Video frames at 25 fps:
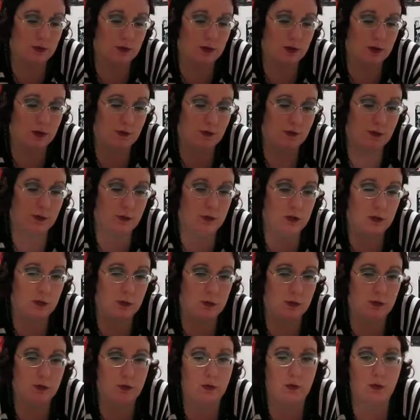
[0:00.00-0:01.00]
If you've seen
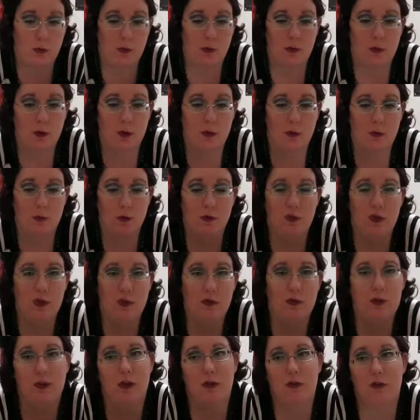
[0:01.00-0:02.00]
Russell Crowe in other
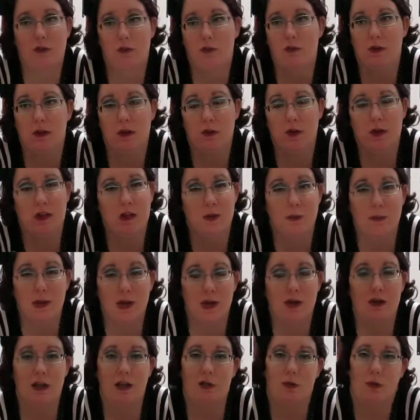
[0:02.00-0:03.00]
movies, he has a very
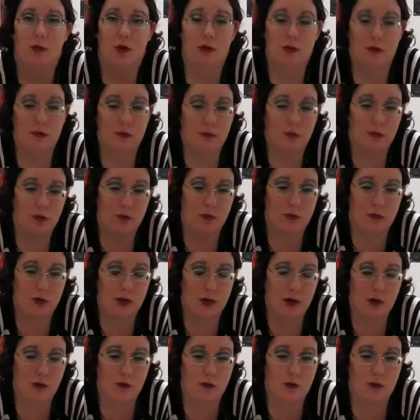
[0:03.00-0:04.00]
commanding presence as an
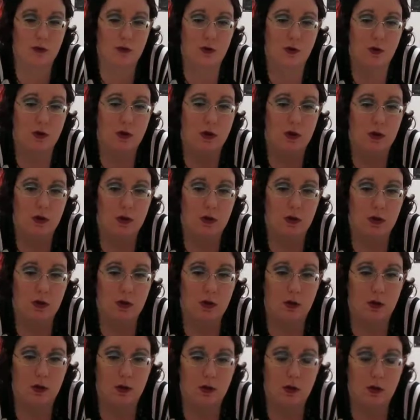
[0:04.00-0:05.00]
actor.
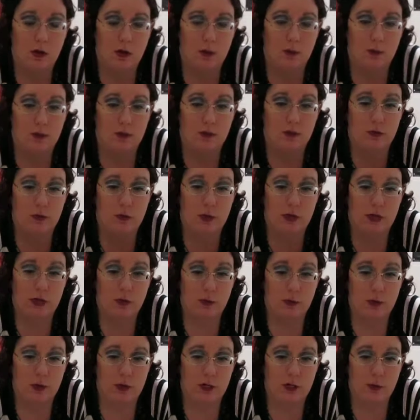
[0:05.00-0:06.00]
He's great
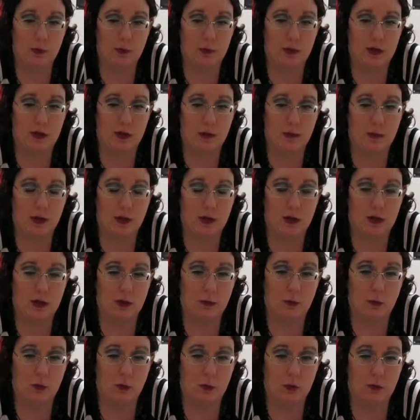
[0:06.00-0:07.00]
at playing really
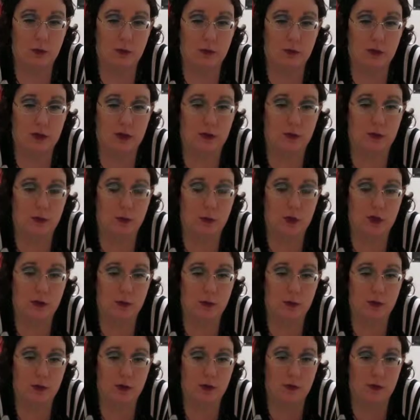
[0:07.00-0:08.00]
commanding roles. He has great
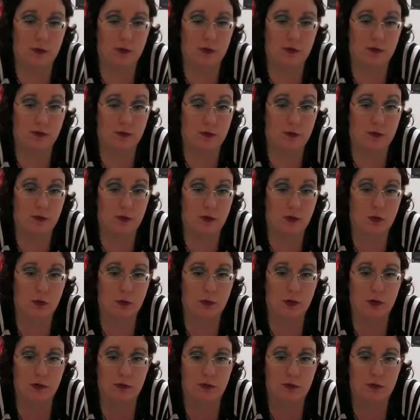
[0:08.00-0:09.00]
physical
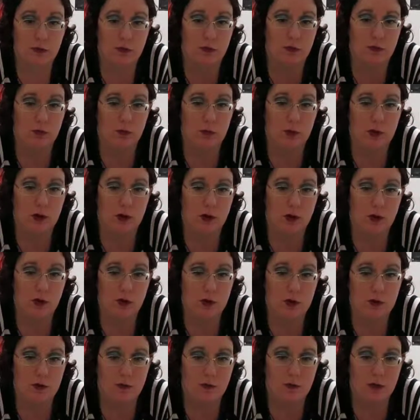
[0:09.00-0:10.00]
presence as well,
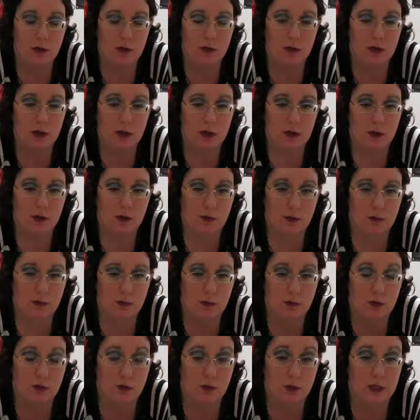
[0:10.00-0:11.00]
and very
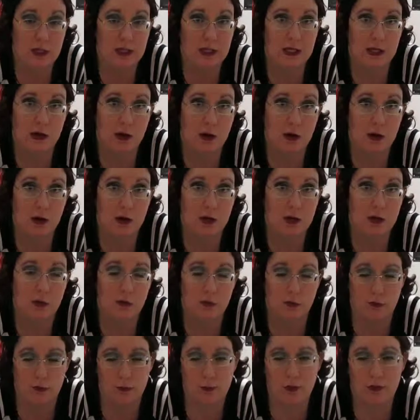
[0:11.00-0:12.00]
striking
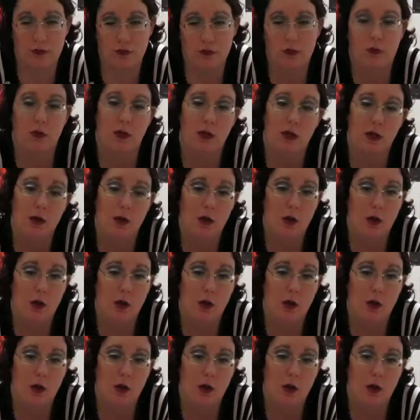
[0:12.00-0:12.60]
eyes, especially.